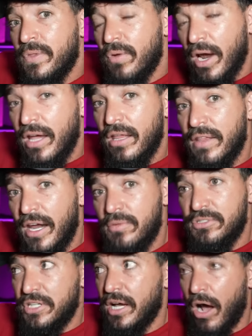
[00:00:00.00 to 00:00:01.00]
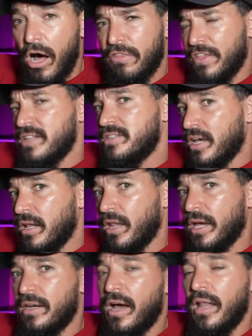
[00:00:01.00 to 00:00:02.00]
Right? That it was like authentic,
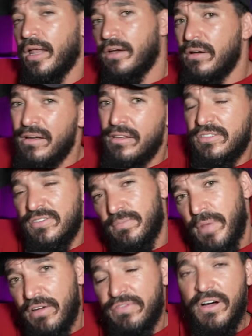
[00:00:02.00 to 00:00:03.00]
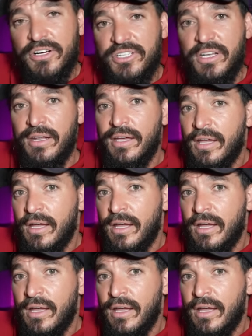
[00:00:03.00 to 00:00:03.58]
like not like, it's malfunction.